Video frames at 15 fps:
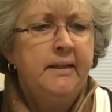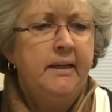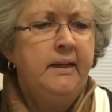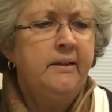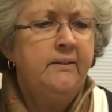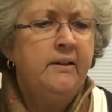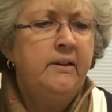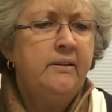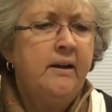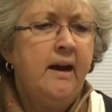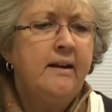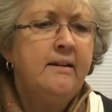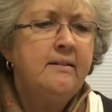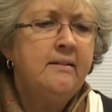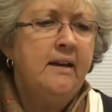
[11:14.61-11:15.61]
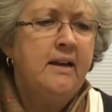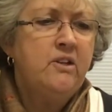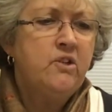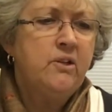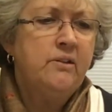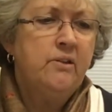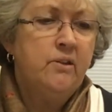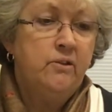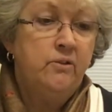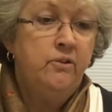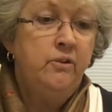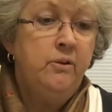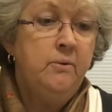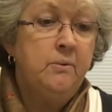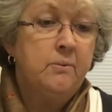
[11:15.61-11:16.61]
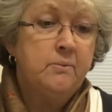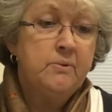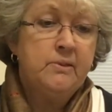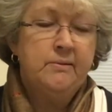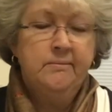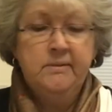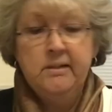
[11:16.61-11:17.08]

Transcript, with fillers: in the United Nations News.